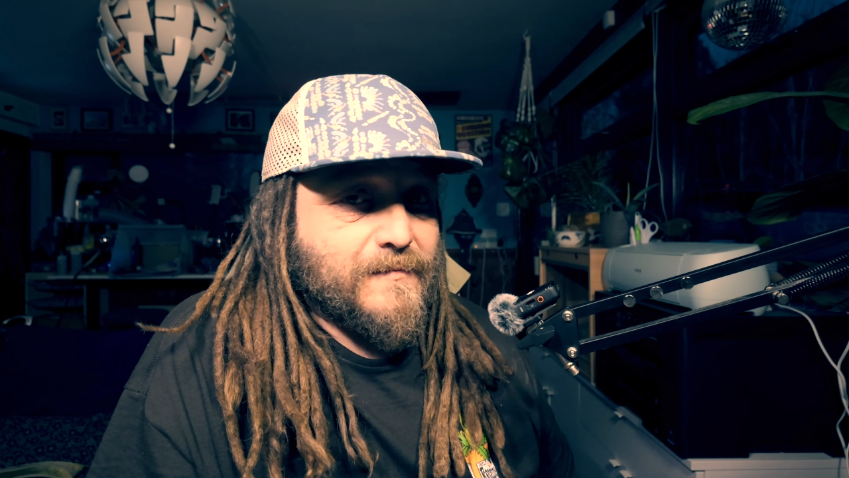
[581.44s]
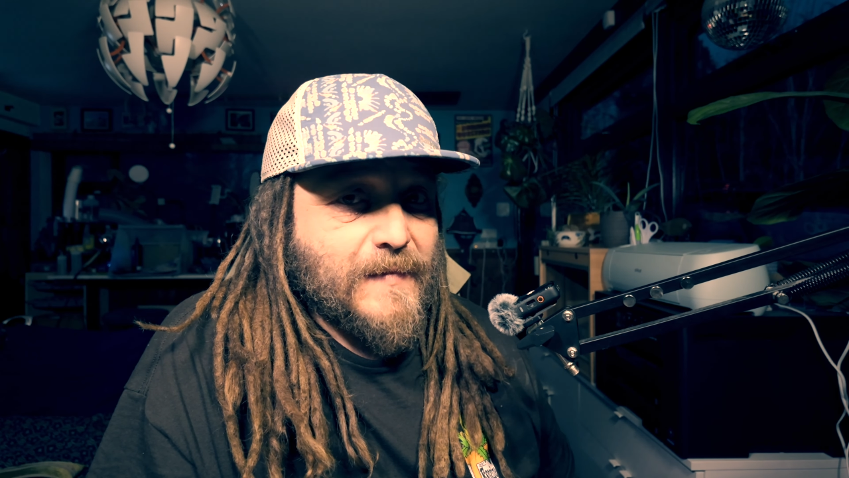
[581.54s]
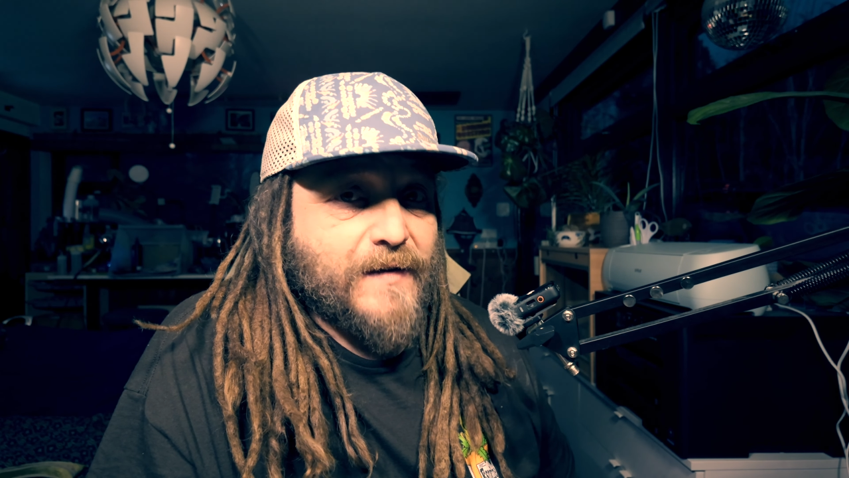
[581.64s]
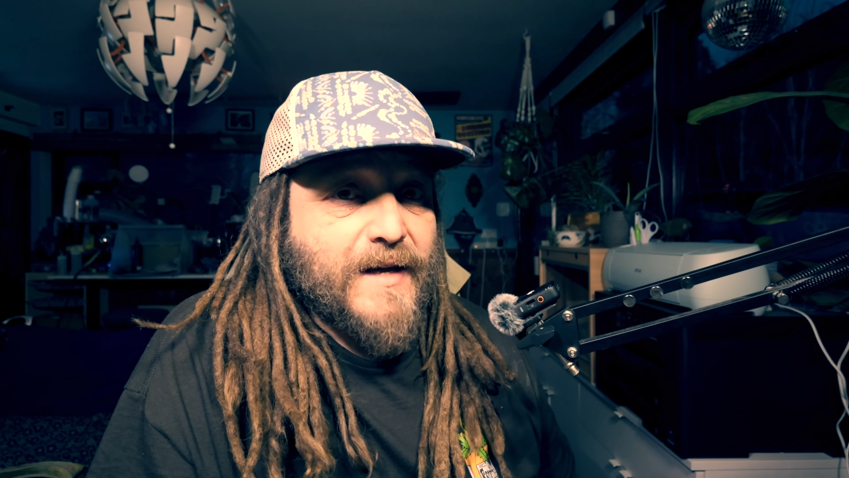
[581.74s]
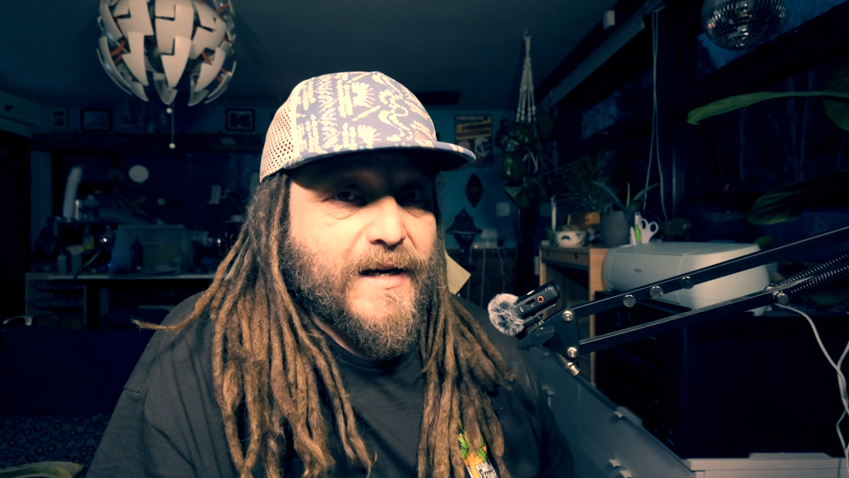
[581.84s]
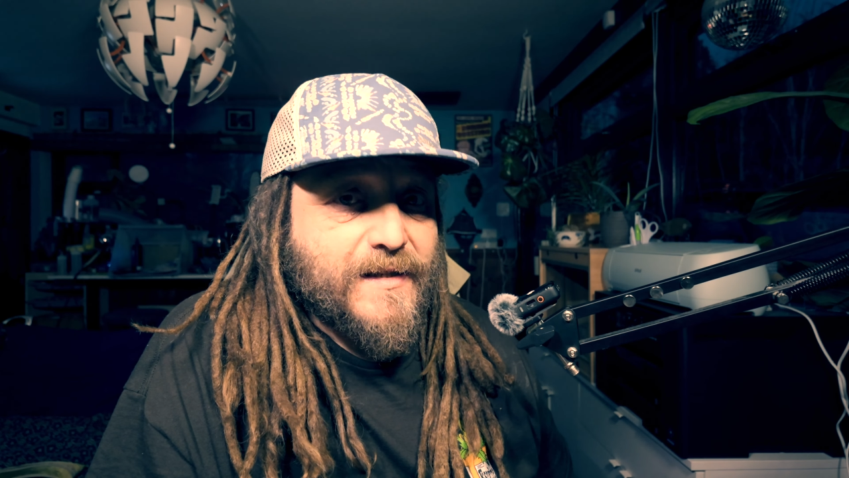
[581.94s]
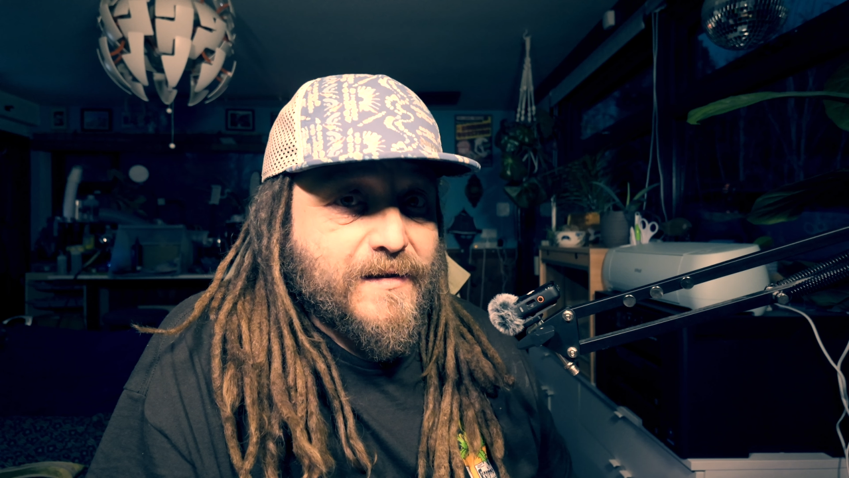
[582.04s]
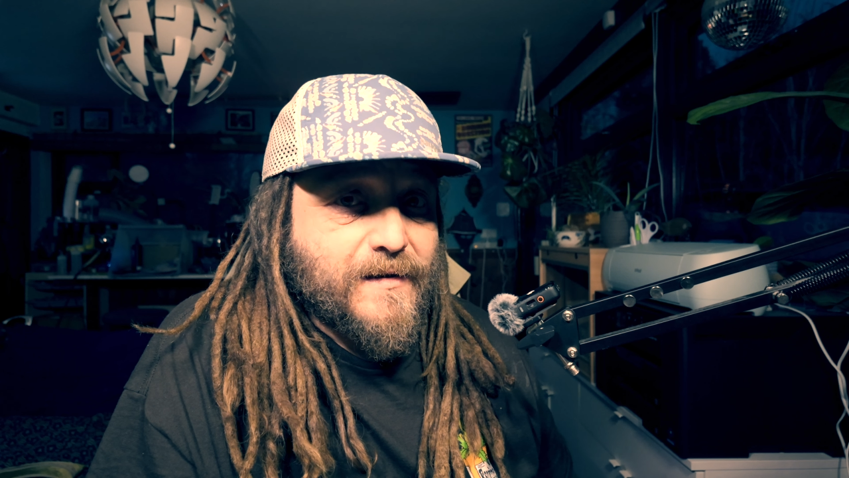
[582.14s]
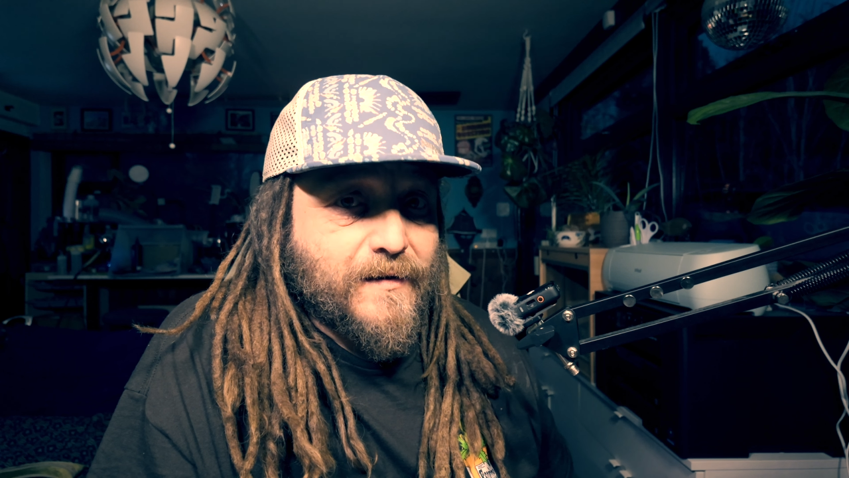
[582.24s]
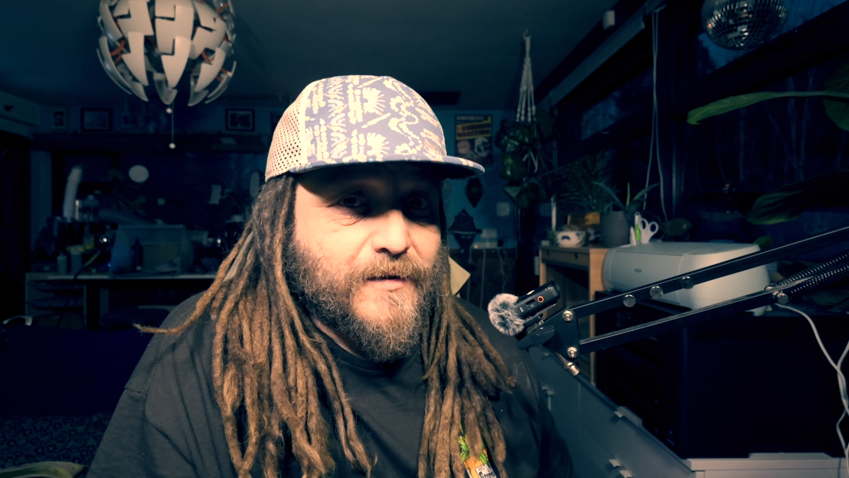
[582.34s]
And
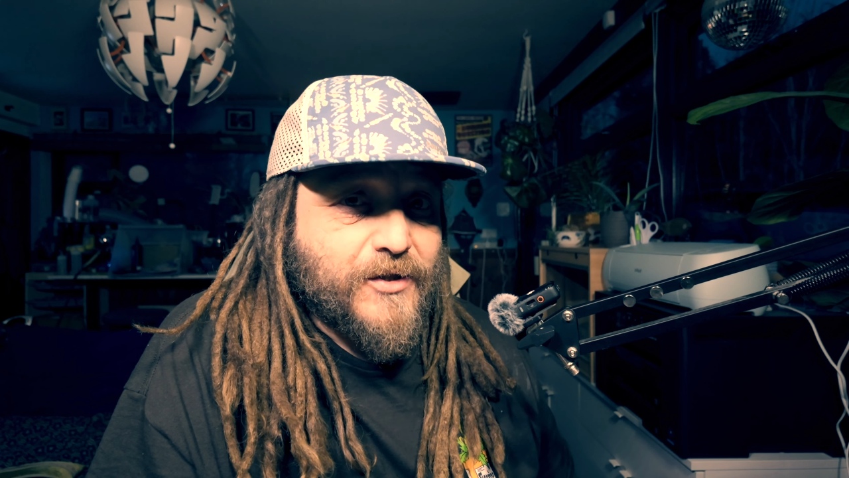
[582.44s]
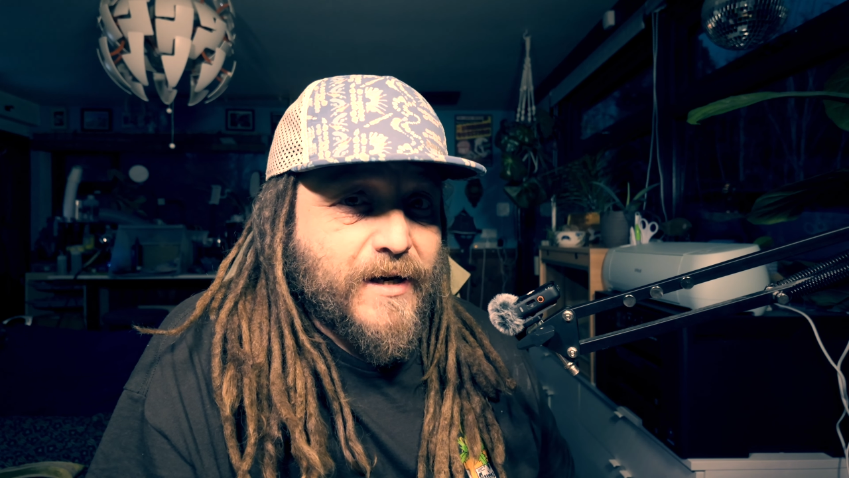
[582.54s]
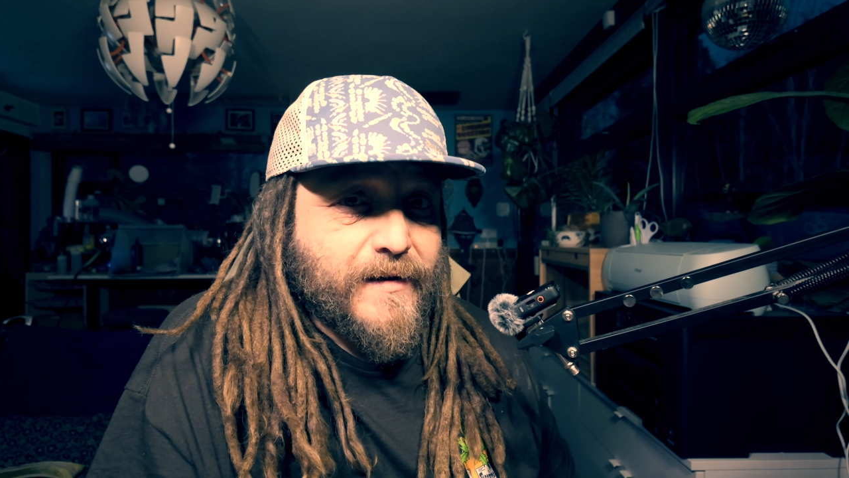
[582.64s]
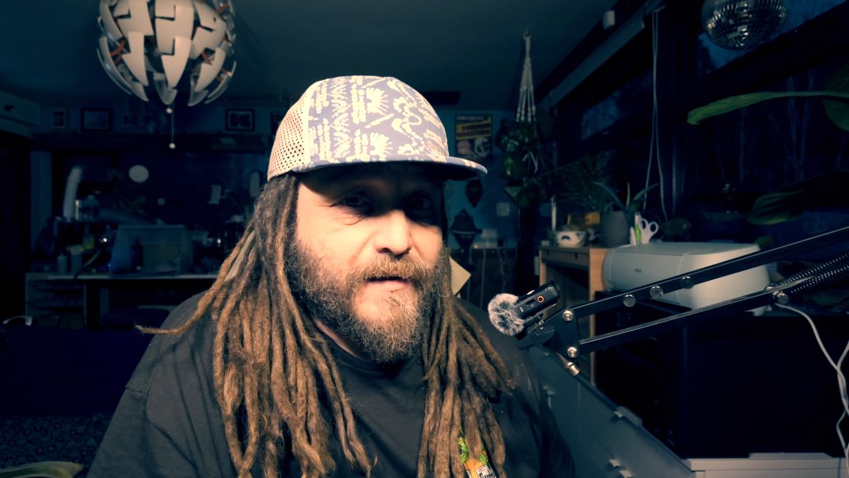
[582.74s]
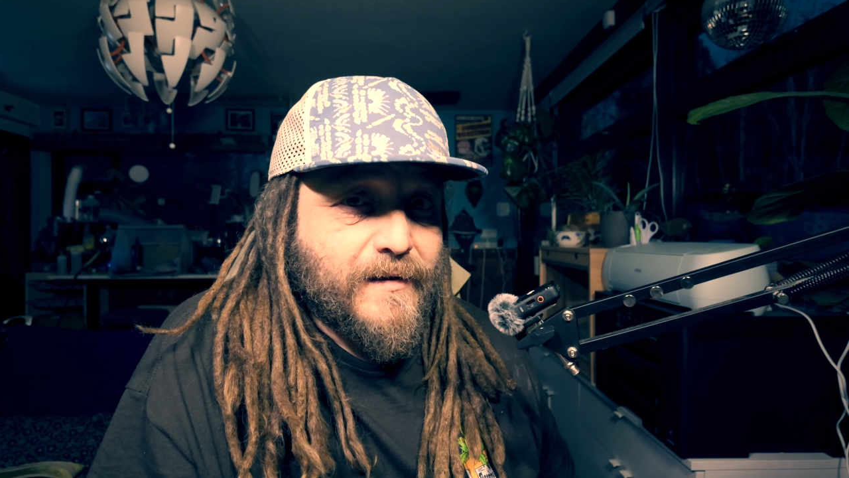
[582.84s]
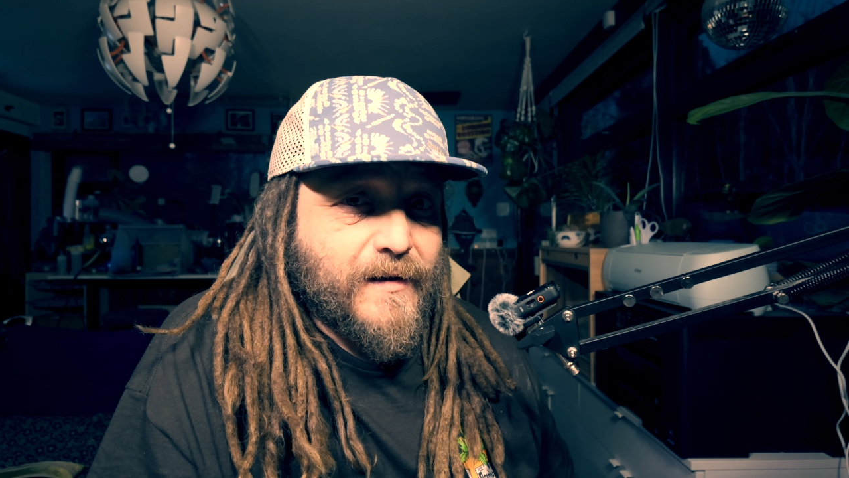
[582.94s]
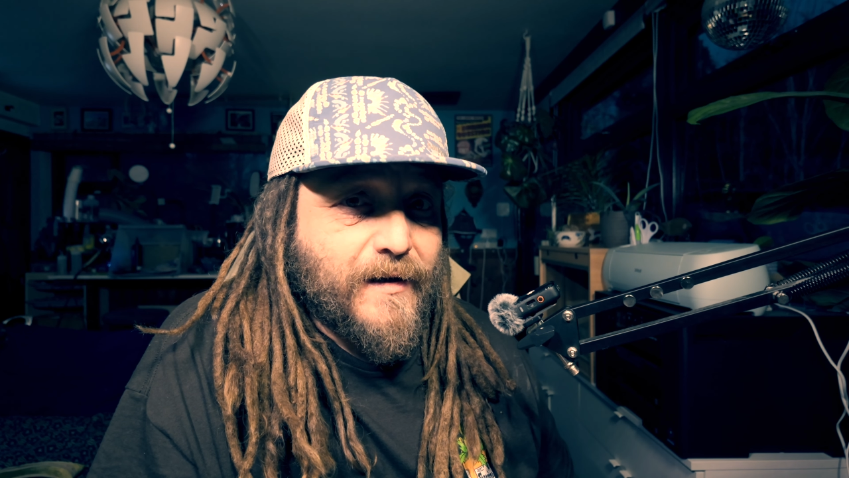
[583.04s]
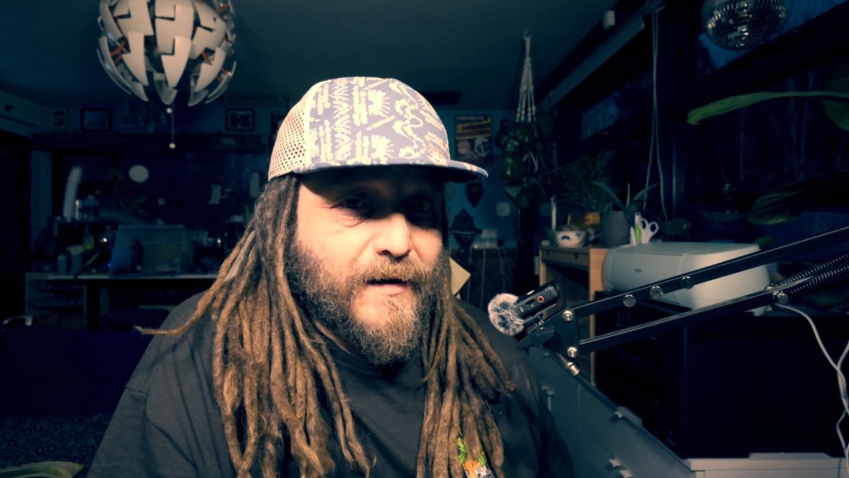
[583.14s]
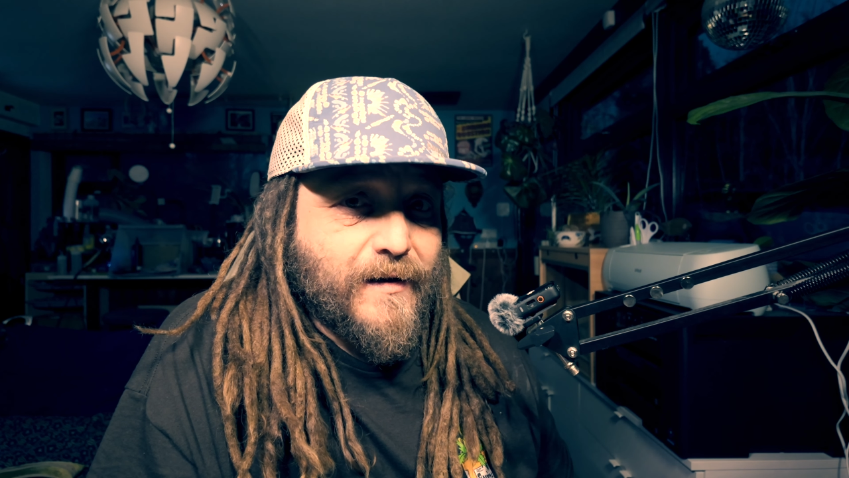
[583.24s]
next on the channel,